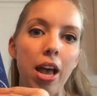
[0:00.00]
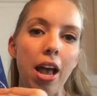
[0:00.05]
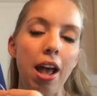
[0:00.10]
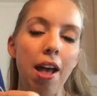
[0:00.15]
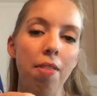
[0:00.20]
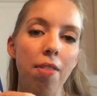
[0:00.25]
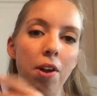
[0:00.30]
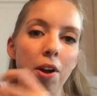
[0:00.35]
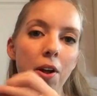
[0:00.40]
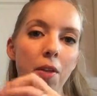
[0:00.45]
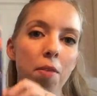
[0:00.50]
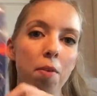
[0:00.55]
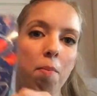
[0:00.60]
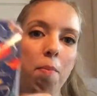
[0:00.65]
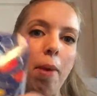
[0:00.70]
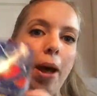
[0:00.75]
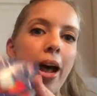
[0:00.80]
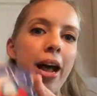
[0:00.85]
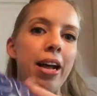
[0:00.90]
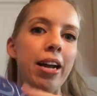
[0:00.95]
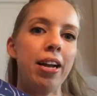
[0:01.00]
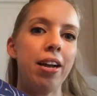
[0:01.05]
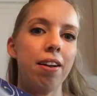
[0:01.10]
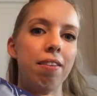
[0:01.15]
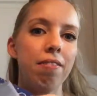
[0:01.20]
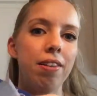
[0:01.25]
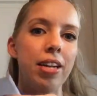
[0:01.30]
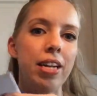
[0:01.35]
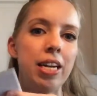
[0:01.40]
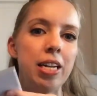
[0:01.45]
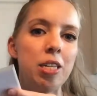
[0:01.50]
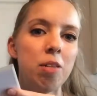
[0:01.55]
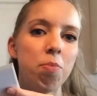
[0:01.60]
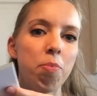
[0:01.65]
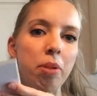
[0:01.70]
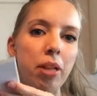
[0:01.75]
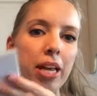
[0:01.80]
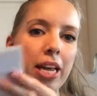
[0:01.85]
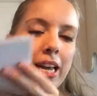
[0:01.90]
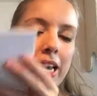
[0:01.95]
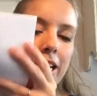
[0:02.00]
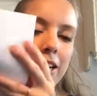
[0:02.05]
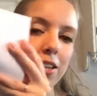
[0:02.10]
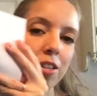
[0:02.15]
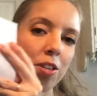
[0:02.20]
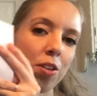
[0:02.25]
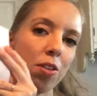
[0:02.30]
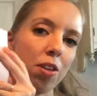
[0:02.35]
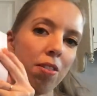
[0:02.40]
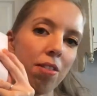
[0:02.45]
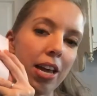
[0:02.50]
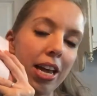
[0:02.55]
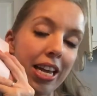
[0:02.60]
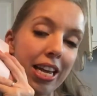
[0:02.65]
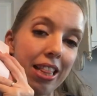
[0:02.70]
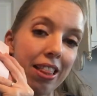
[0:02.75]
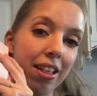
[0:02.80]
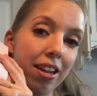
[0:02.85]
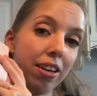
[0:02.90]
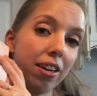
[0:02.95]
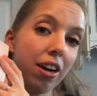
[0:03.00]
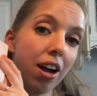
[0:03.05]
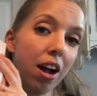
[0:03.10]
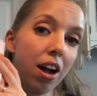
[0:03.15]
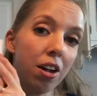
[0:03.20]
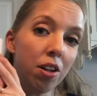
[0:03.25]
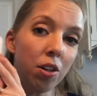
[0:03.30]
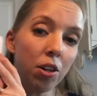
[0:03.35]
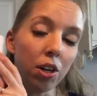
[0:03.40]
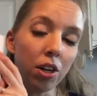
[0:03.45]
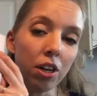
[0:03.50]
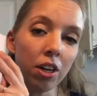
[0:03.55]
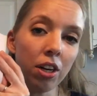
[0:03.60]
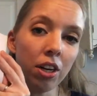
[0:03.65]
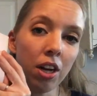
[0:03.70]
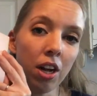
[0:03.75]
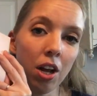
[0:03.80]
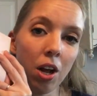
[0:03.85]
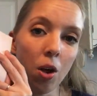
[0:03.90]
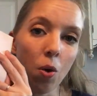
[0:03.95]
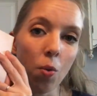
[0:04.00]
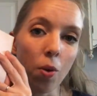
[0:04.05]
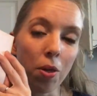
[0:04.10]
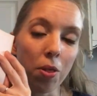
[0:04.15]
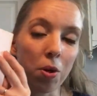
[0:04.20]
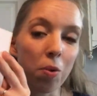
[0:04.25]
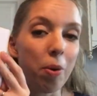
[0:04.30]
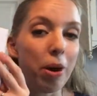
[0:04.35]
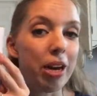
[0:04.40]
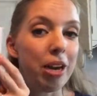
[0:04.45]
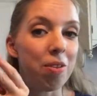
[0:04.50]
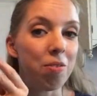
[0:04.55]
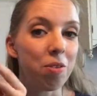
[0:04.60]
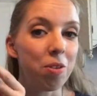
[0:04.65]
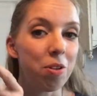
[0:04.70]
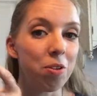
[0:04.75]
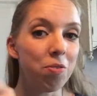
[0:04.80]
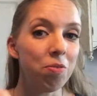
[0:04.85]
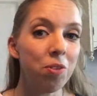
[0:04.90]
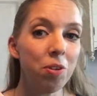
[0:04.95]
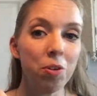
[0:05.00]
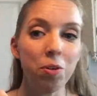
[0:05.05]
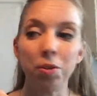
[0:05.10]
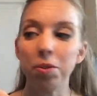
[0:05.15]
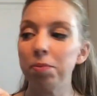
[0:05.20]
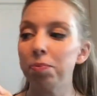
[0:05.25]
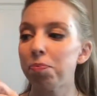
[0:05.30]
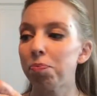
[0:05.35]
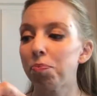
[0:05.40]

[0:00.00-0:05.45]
And then on the back of it is blank so that they can then color while they're waiting for their food.